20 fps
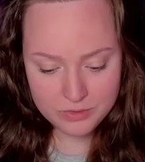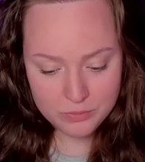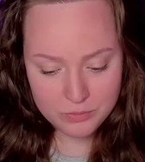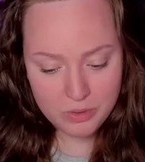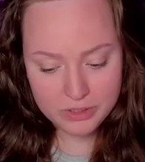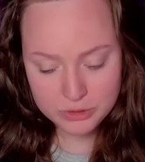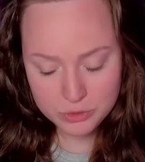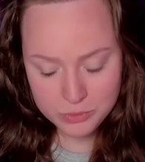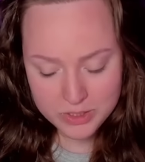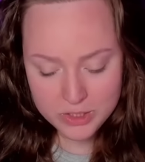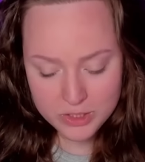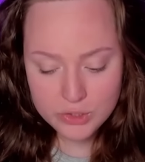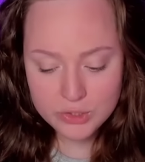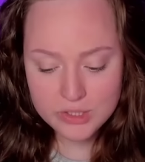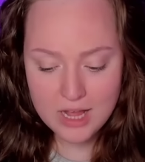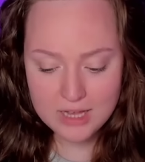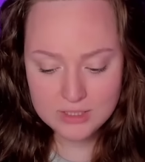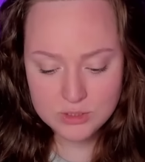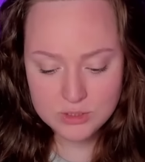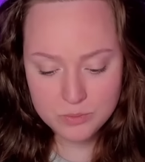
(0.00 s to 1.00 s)
While doing your
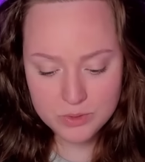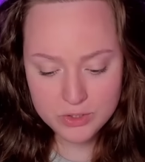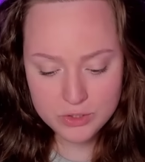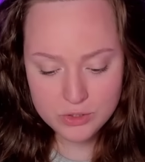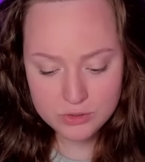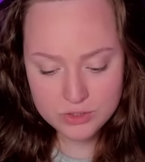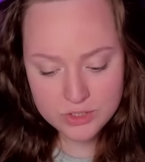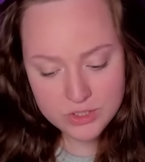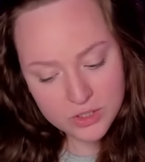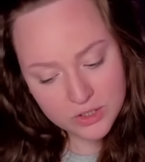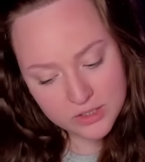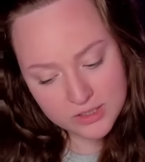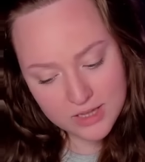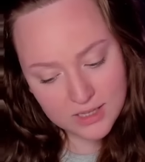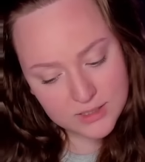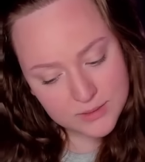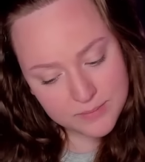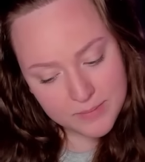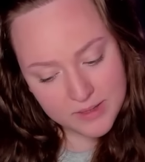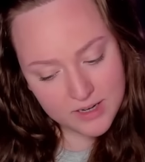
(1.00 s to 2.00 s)
classwork, you see your
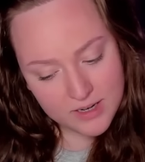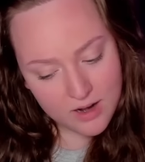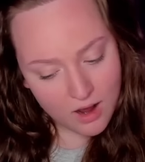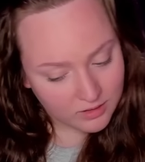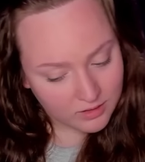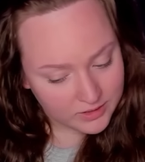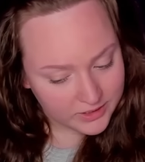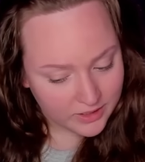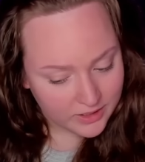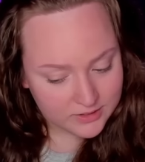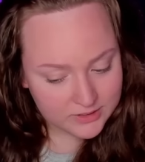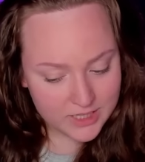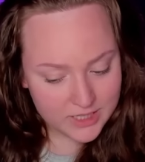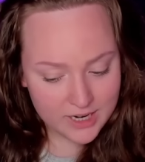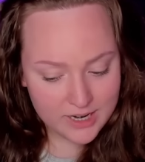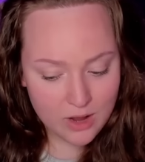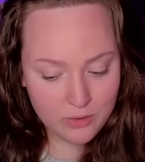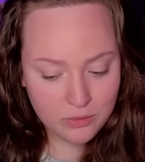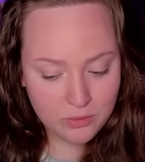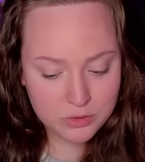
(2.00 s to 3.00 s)
classmate Alian
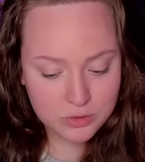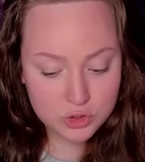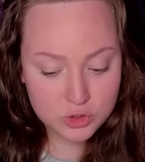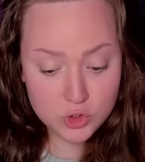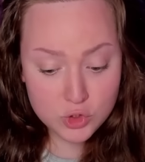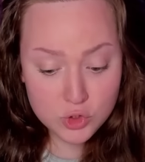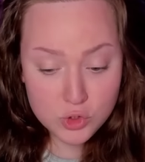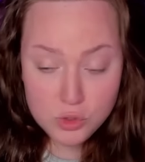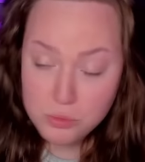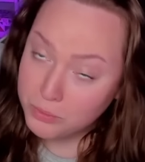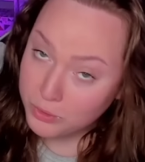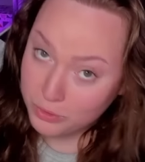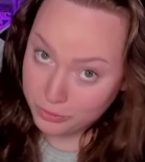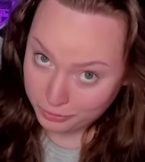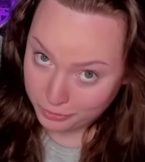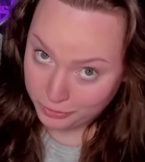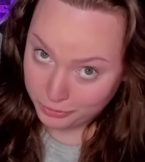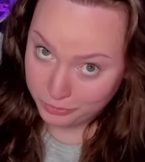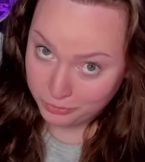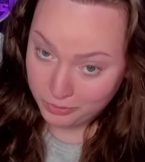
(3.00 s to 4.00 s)
take out super
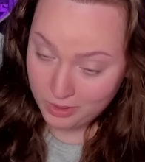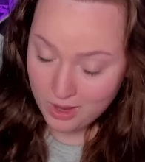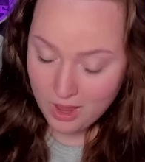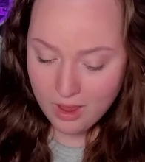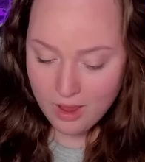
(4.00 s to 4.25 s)
glue